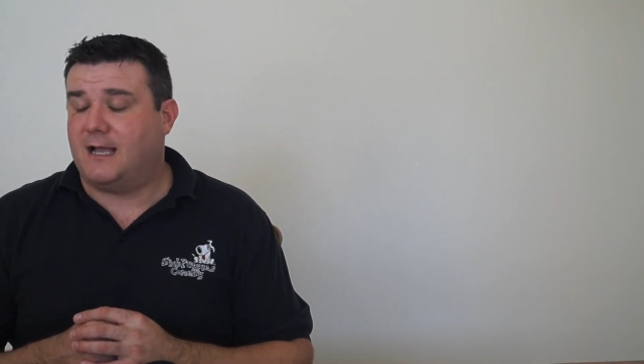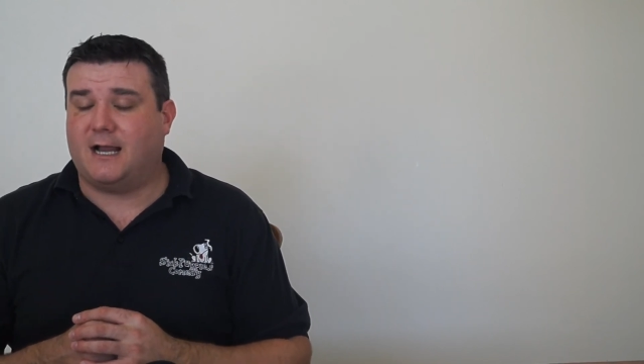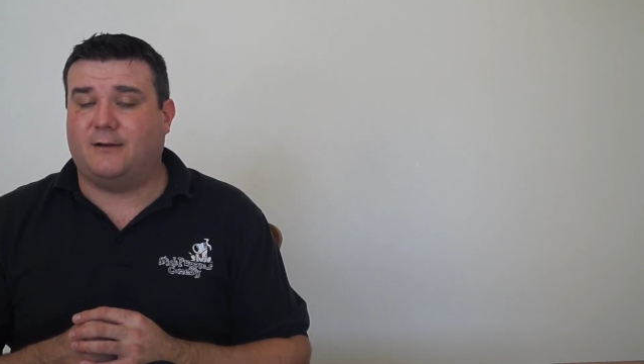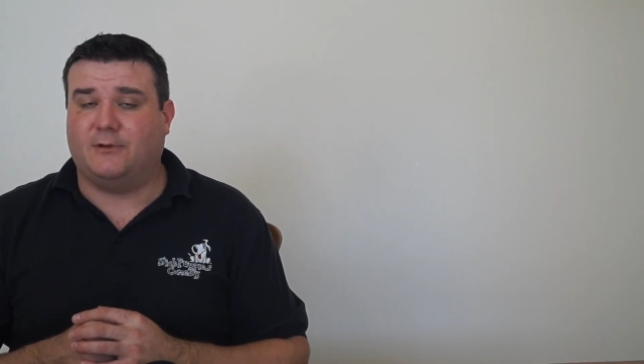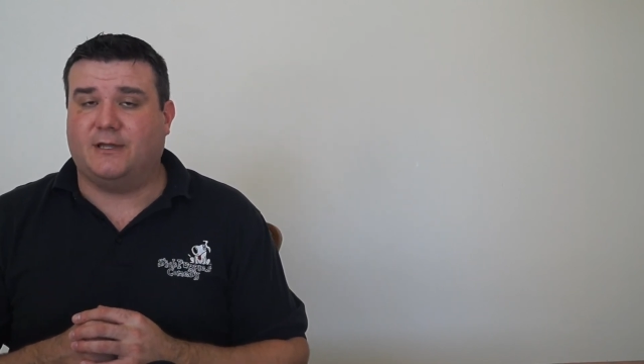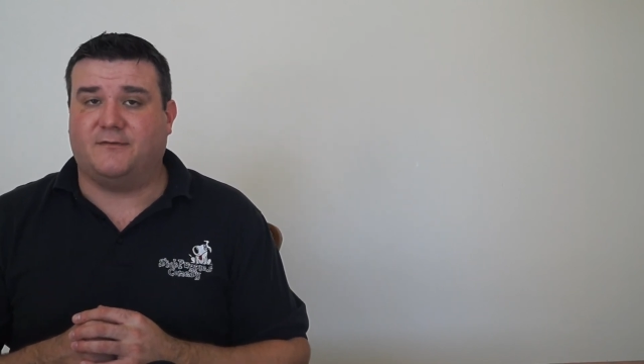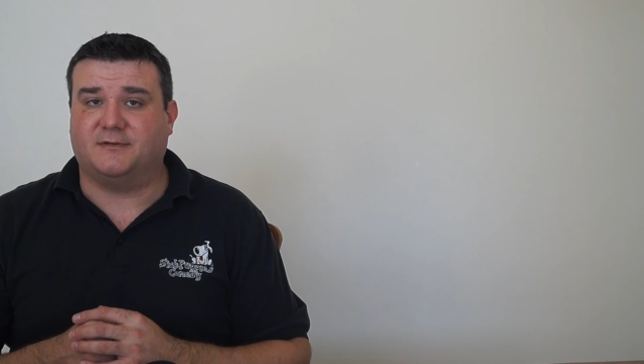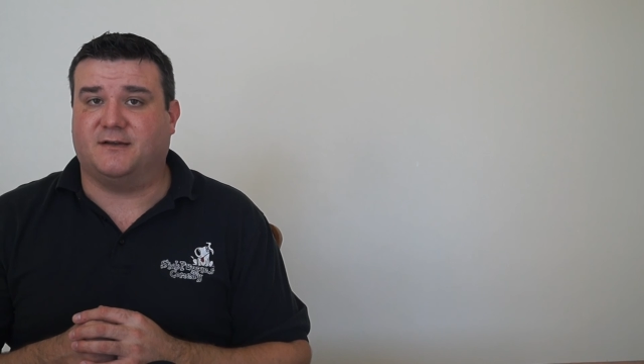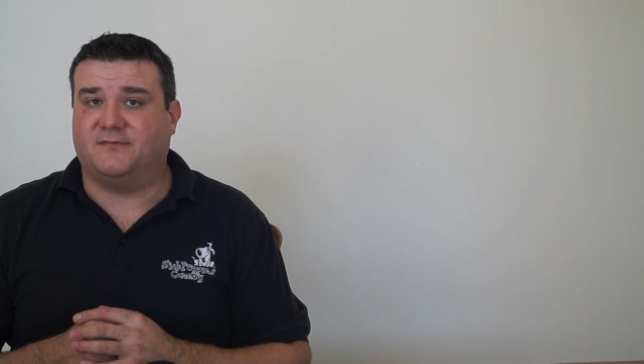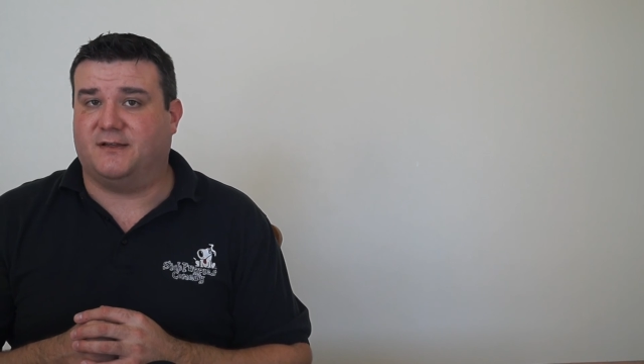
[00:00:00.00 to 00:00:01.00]
I really have a
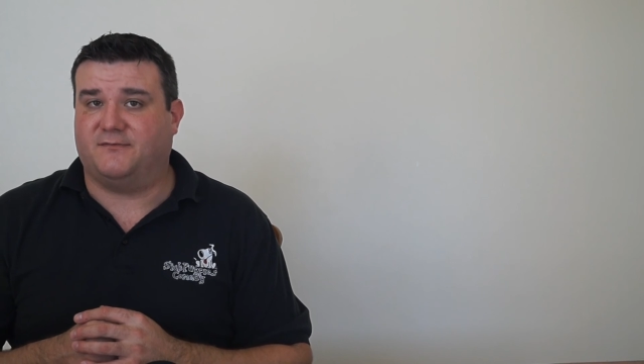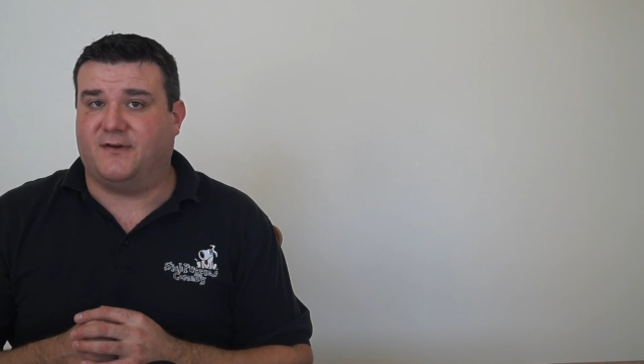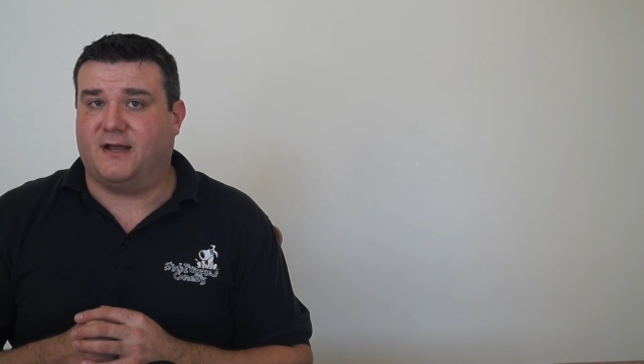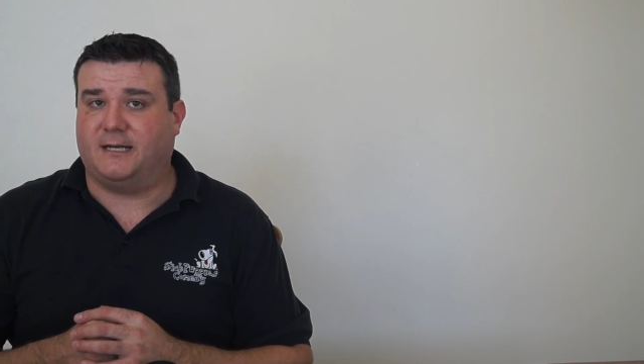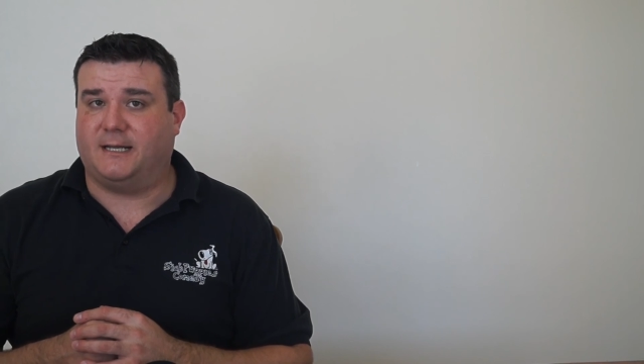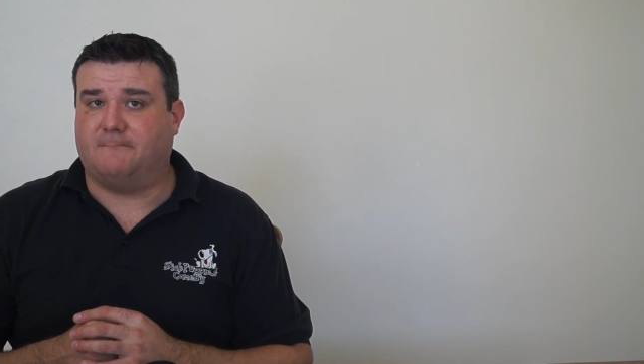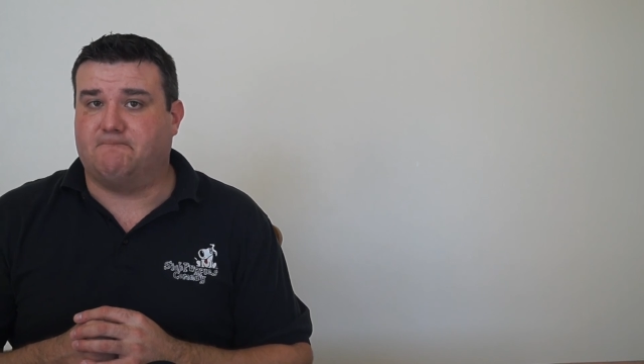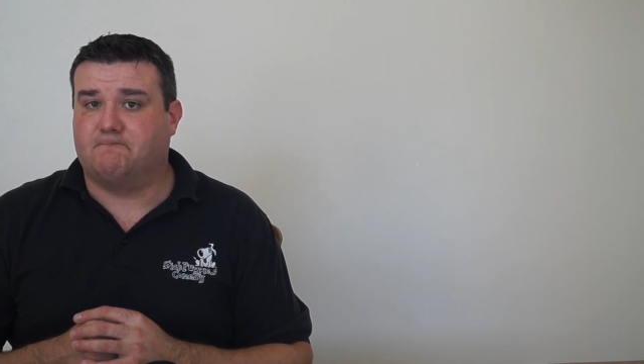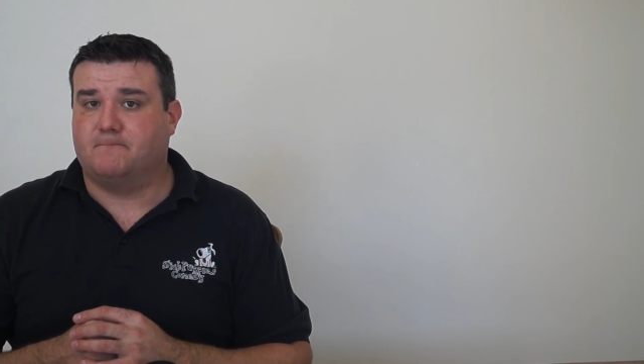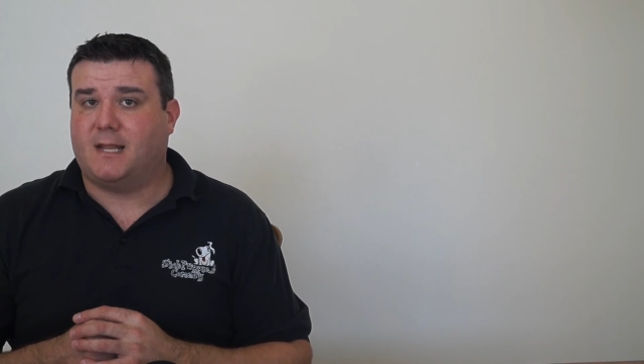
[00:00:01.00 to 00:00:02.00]
tough time finding it.
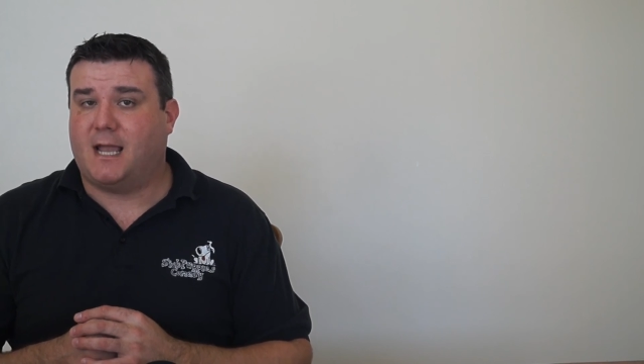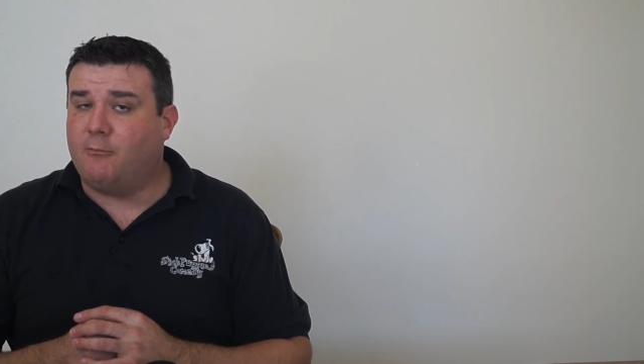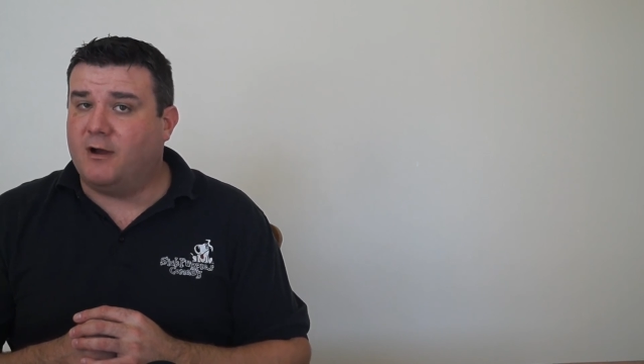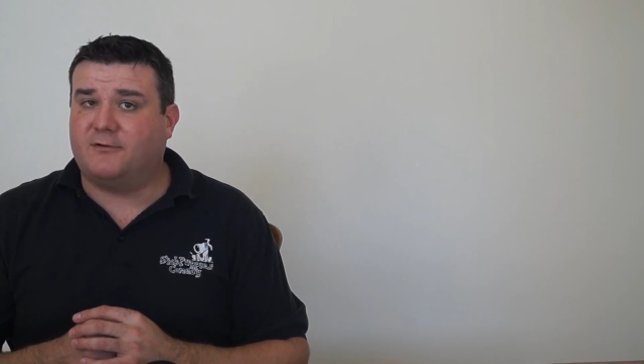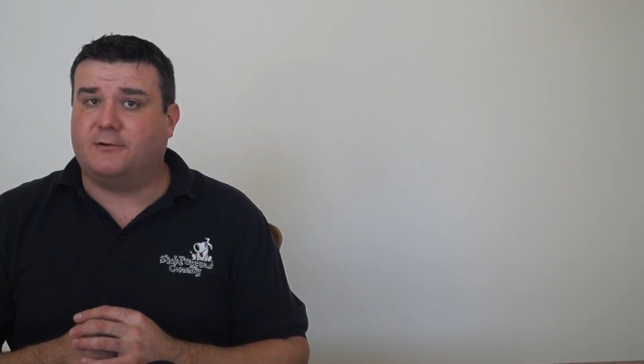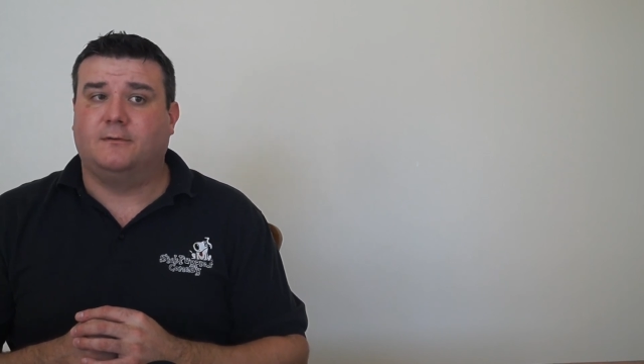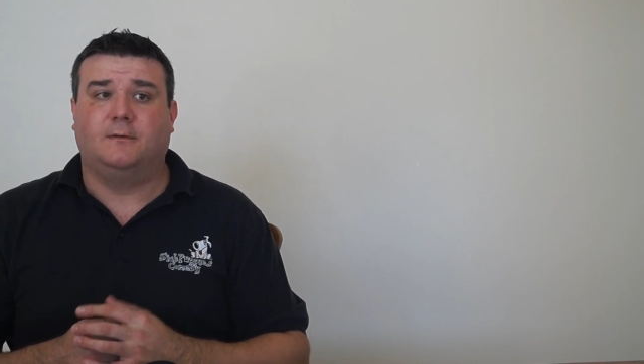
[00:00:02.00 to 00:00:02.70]
However,